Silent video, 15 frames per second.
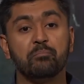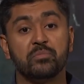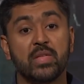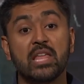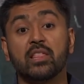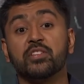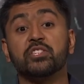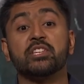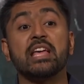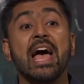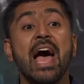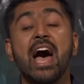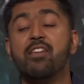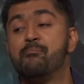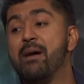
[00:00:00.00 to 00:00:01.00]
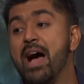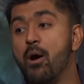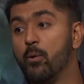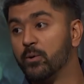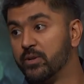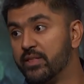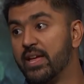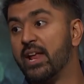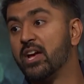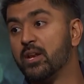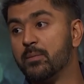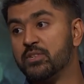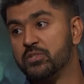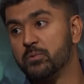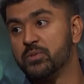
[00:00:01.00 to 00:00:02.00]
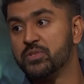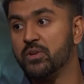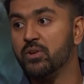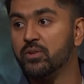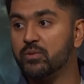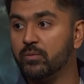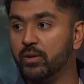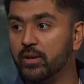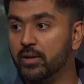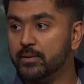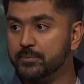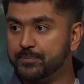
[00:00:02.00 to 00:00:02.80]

That lets us add power to that item as a result, right?